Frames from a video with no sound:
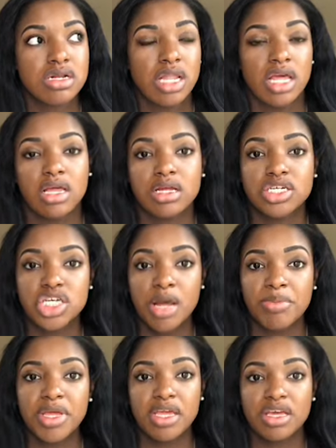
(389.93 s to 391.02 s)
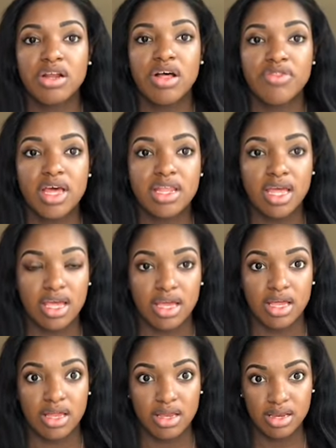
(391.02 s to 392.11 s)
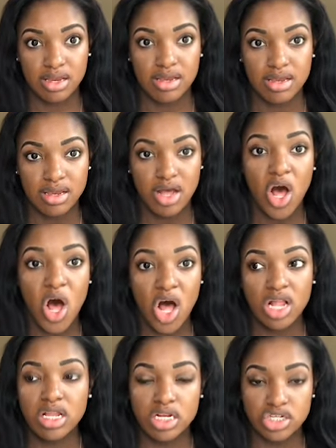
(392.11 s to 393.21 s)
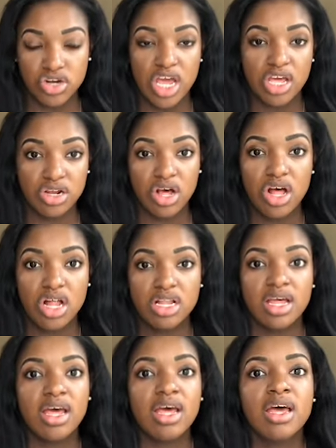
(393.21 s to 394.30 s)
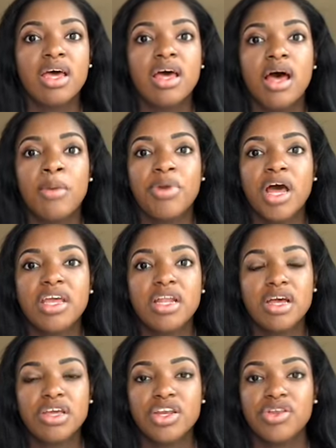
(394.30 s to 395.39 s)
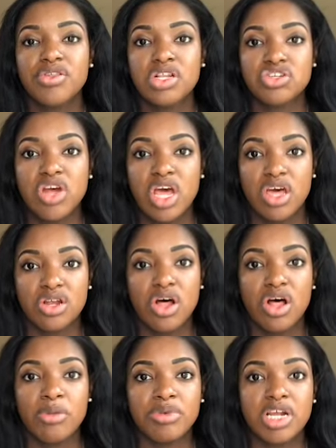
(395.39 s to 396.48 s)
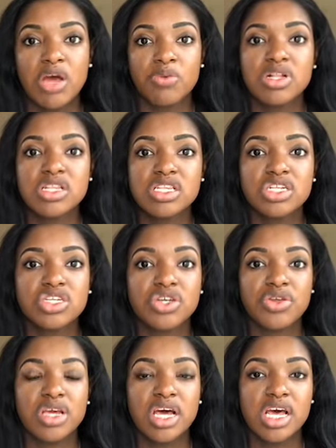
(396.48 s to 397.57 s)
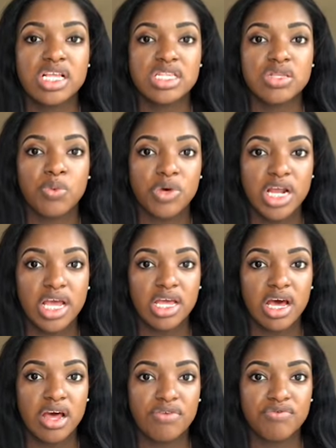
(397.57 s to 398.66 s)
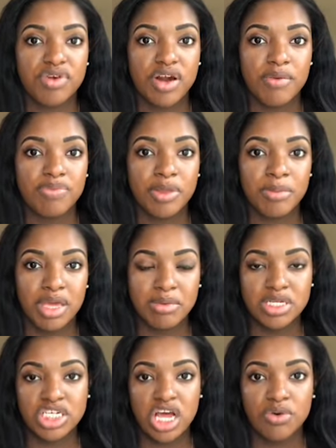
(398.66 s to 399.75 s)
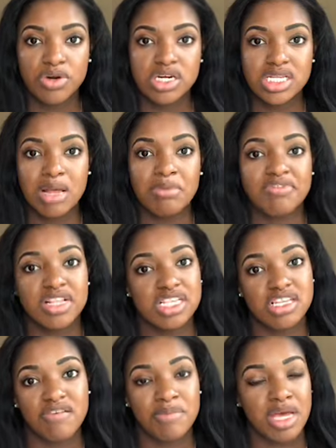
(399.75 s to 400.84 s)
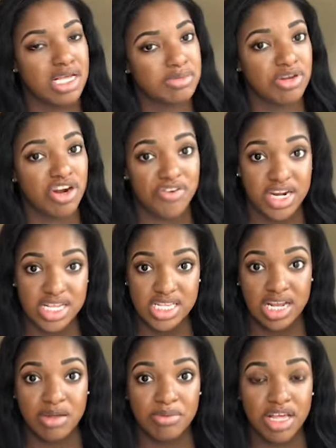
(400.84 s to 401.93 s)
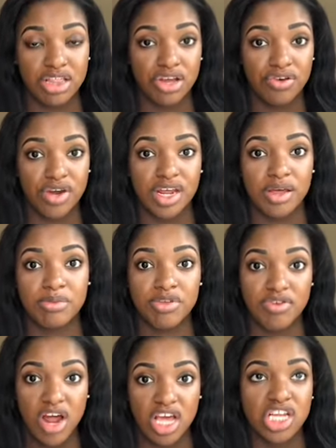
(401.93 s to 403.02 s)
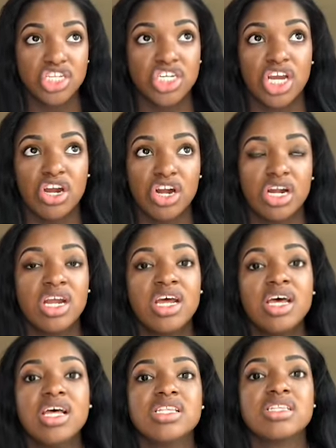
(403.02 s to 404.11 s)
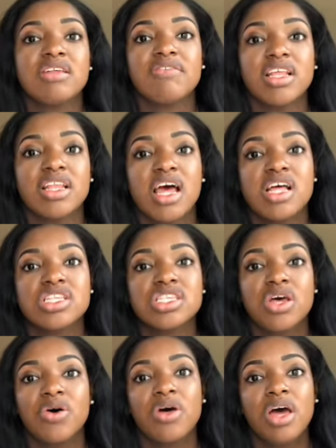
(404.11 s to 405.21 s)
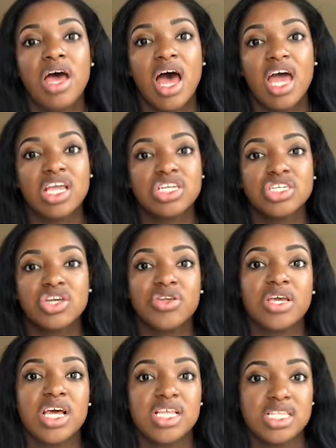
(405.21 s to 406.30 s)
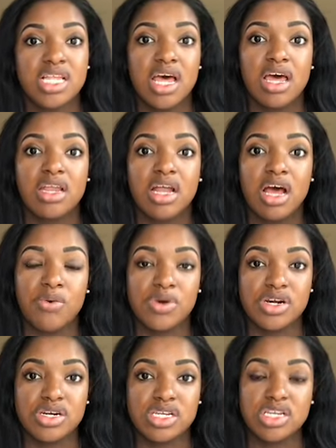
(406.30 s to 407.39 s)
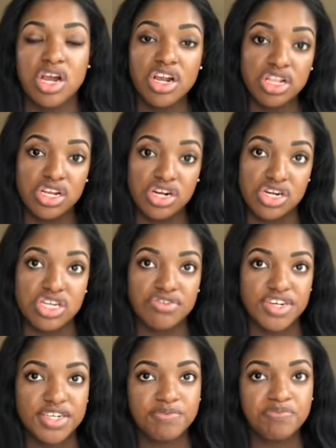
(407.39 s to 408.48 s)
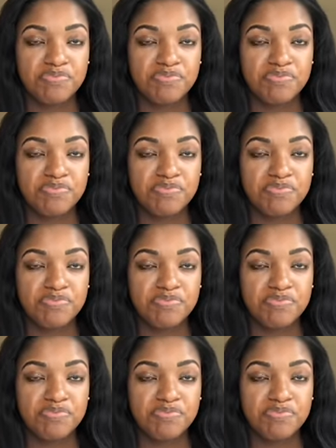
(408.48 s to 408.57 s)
like shopping and all that, like a haul, a try-on haul. I'm probably not gonna do the try-on haul, but I will still show you guys what I got from the baby shower. Some of the stuff my husband already set up, like the crib, the rocking chair, and stuff like that. So I can show you guys that, how we're starting the nursery,